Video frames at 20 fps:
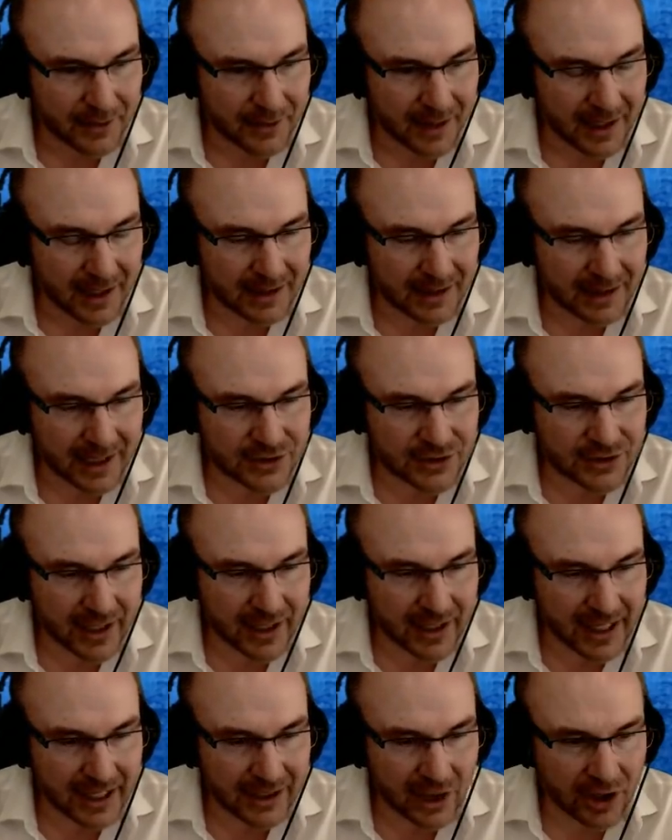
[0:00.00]
Elijah
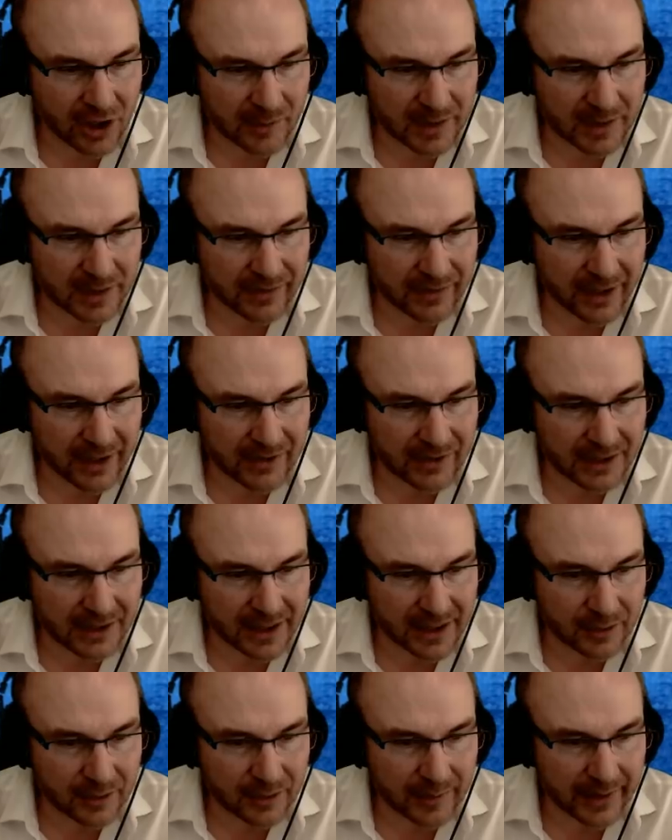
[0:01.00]
had a garment of hair and a
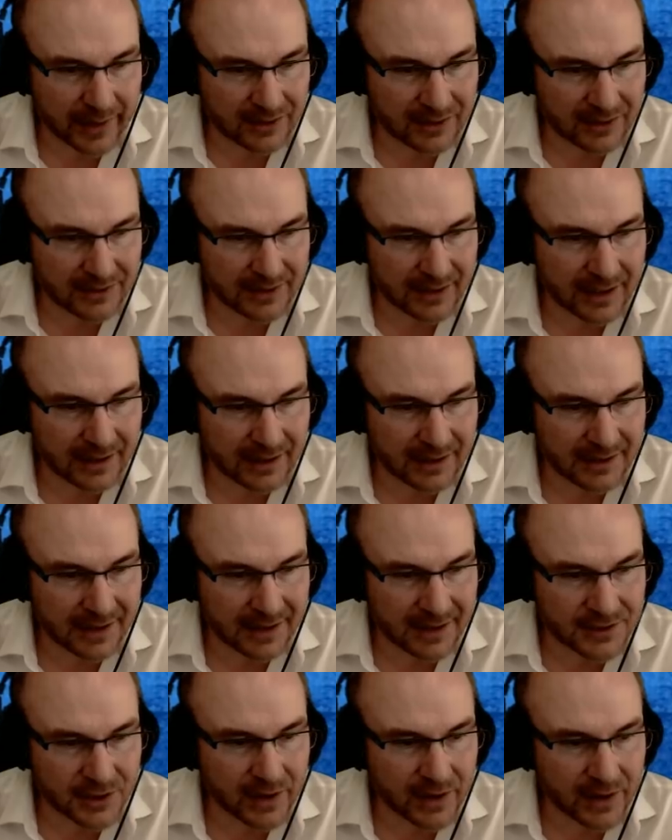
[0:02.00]
leather belt, and
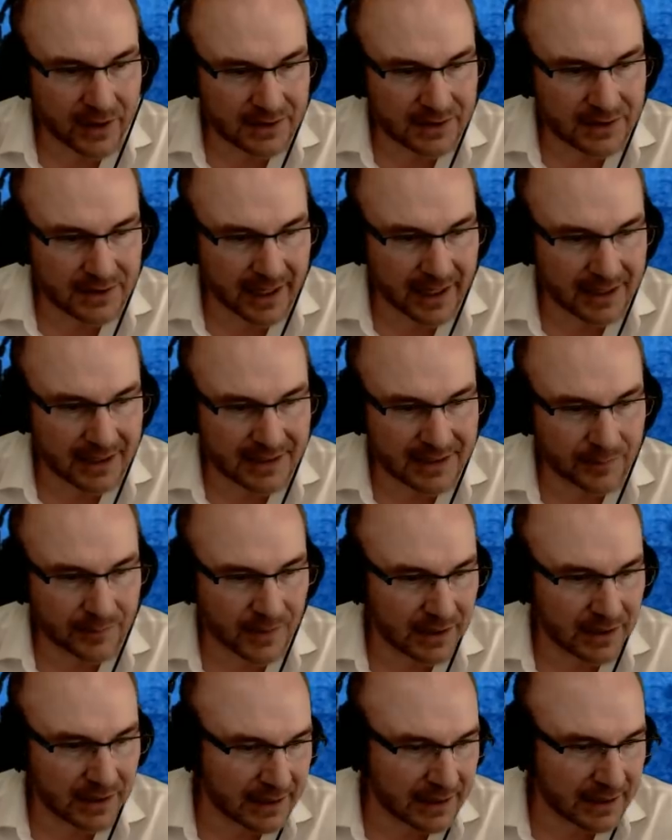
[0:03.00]
guess who else had
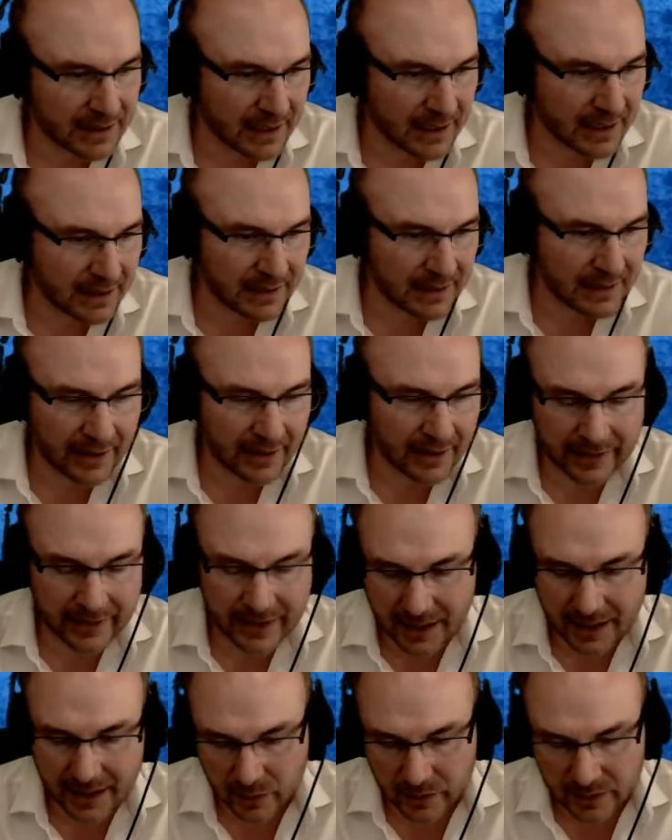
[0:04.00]
something like that?
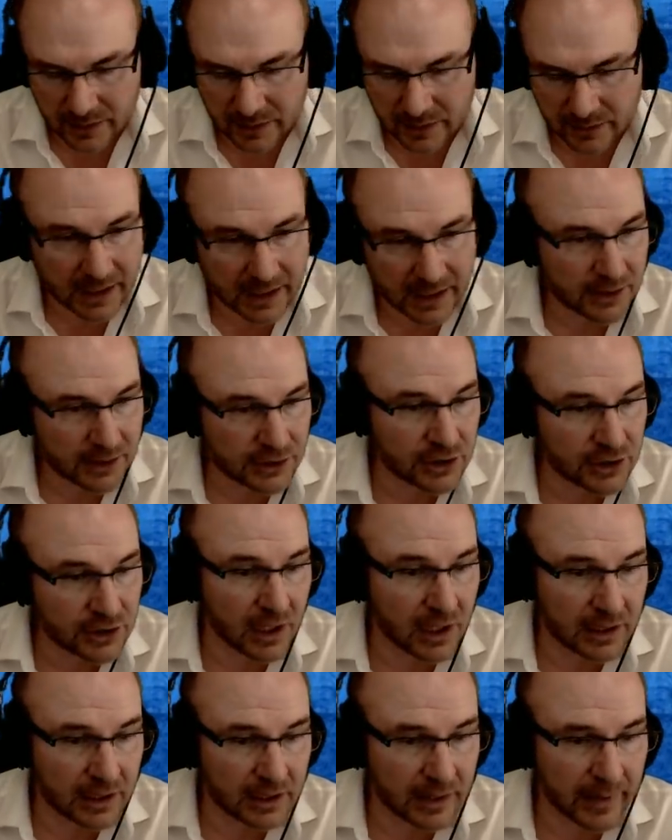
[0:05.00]
That would be
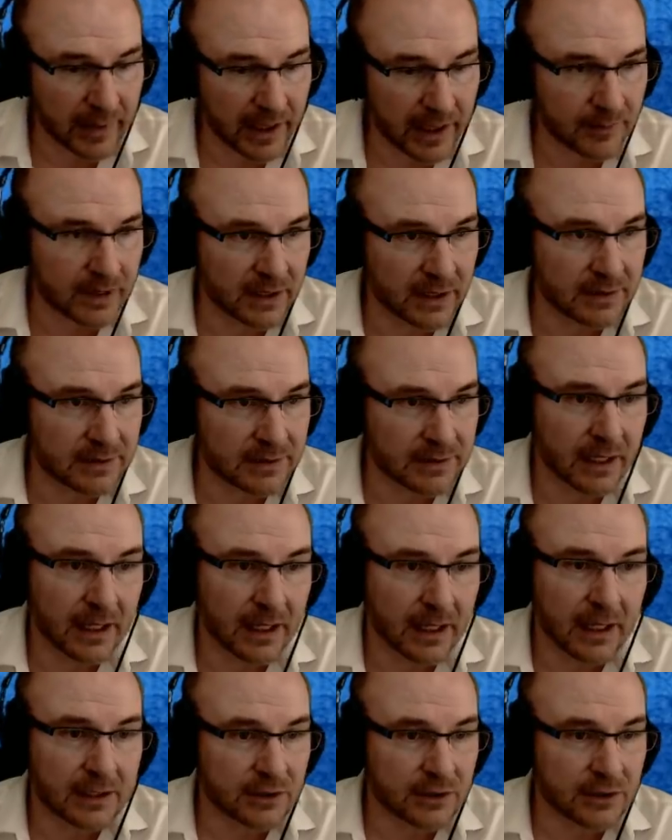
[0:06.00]
John the Baptist.
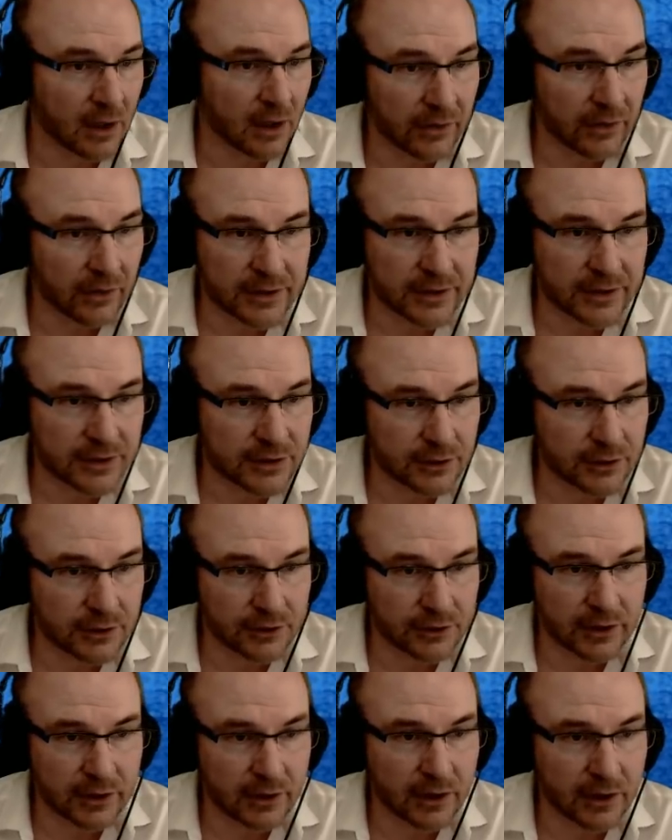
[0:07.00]
So all this
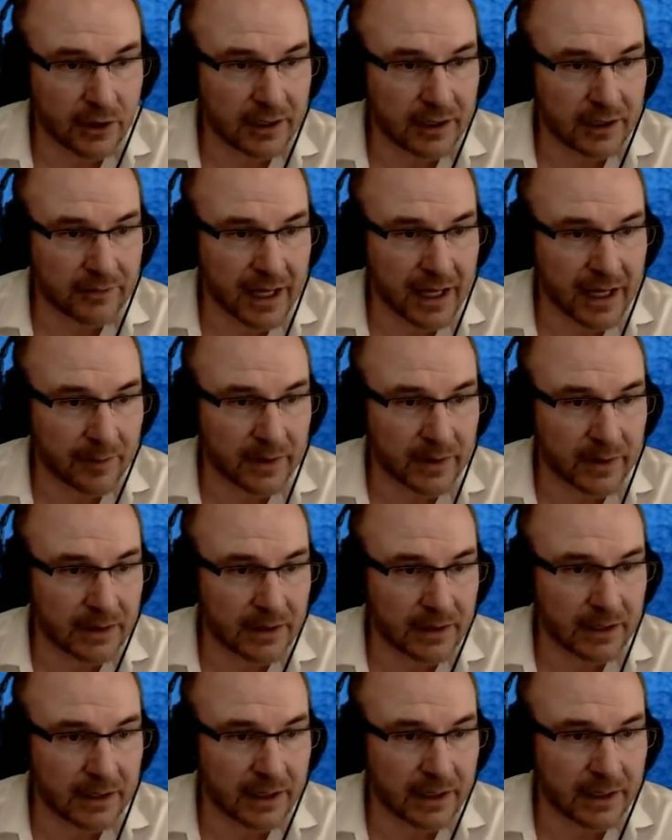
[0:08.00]
could not have happened
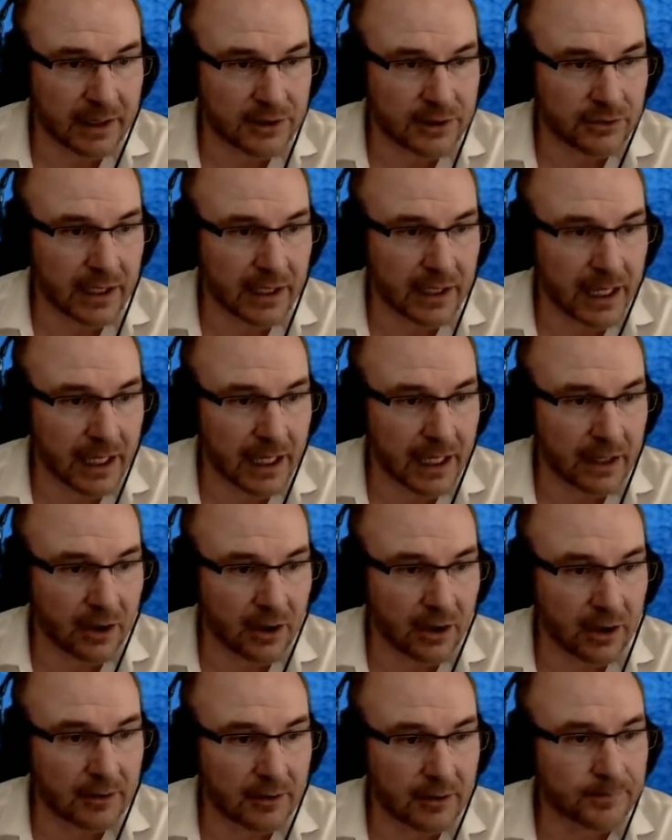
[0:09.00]
in history at
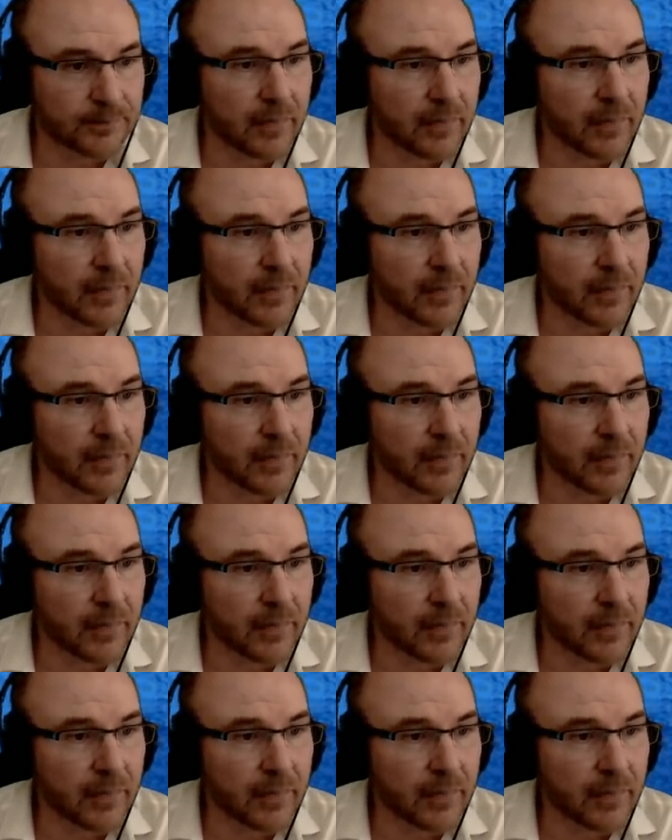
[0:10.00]
all.